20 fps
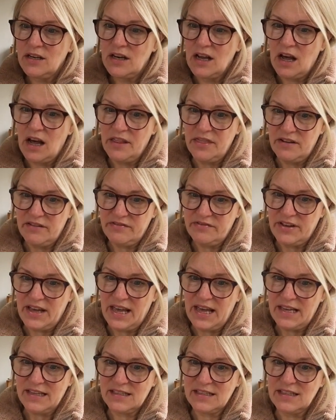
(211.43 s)
other
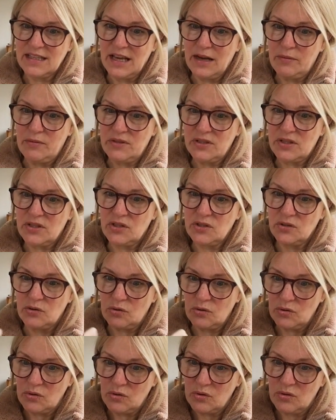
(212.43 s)
fairs, there were
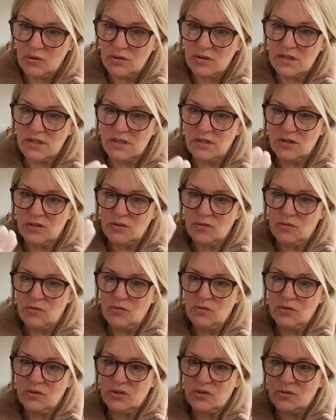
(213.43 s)
stalls and
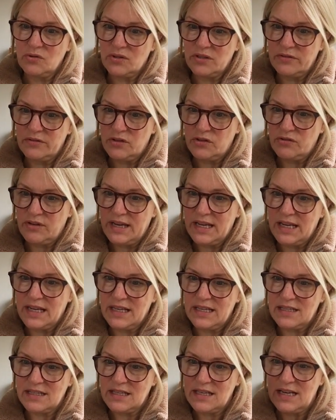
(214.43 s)
all sorts of
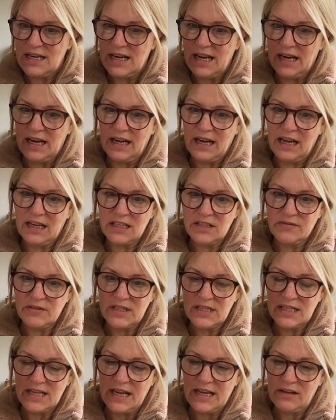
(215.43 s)
trinkets and knickknacks for
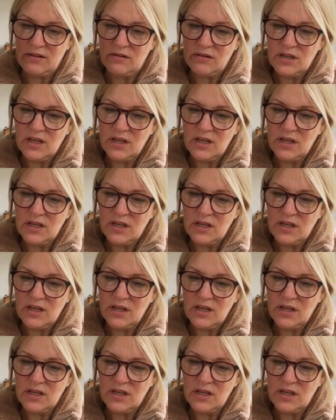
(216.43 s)
sale,